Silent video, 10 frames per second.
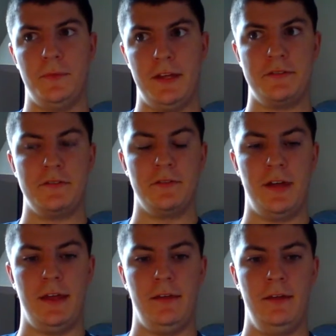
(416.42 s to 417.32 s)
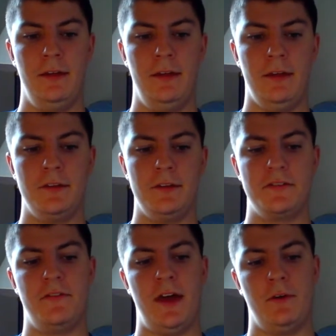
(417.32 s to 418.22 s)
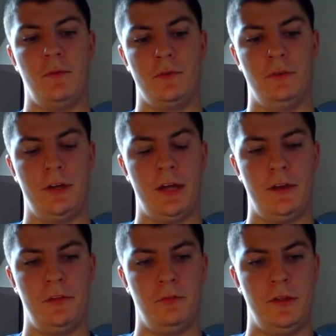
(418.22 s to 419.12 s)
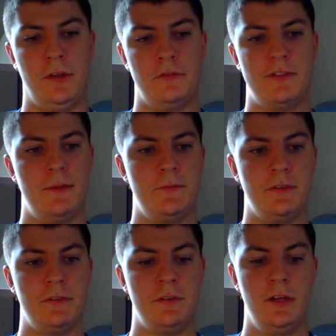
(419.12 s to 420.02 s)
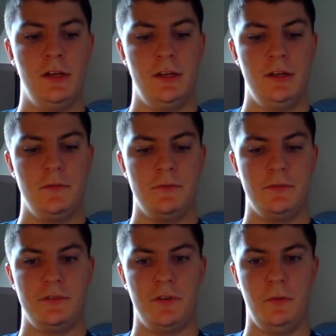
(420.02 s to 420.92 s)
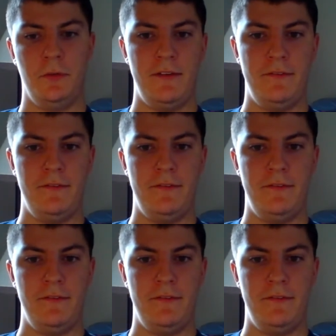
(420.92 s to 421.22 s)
yesterday against Nevada where Licata threw the interception. So they